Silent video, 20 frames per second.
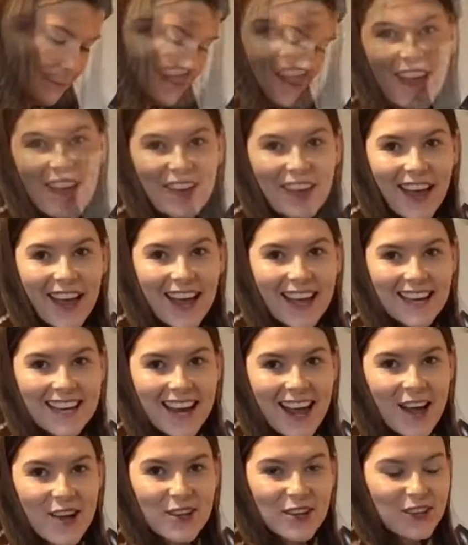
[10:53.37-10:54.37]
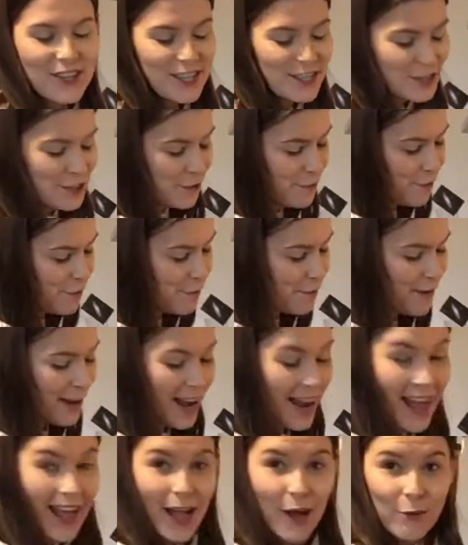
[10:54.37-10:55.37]
Okay, now you need to
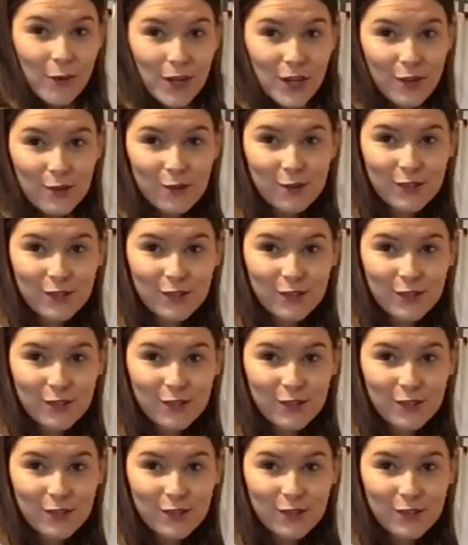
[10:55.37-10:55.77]
flour your